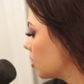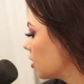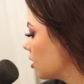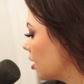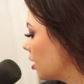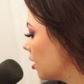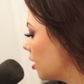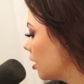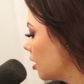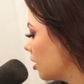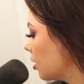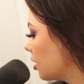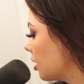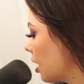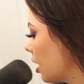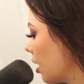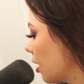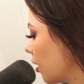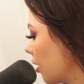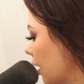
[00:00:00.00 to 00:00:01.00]
And then
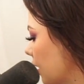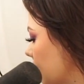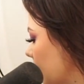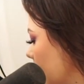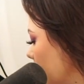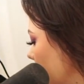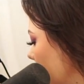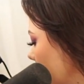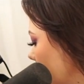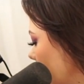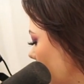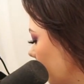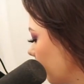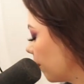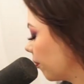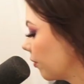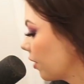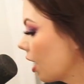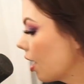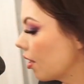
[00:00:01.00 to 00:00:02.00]
take, they sent me,
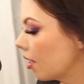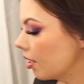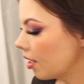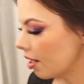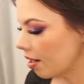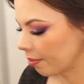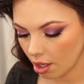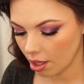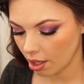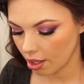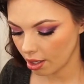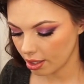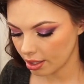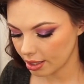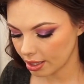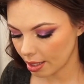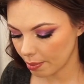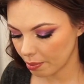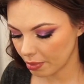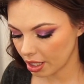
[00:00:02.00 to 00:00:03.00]
yeah, they did. They
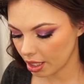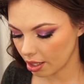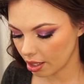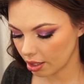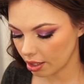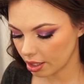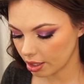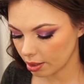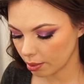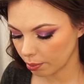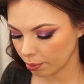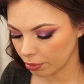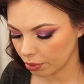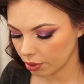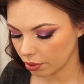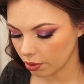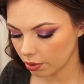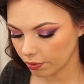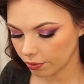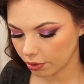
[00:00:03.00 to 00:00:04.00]
sent me this
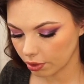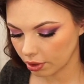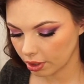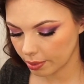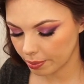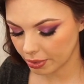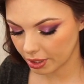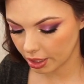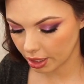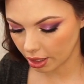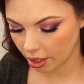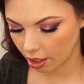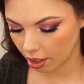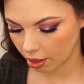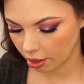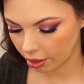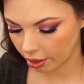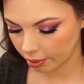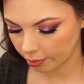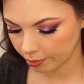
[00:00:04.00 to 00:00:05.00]
beautiful lipstick color.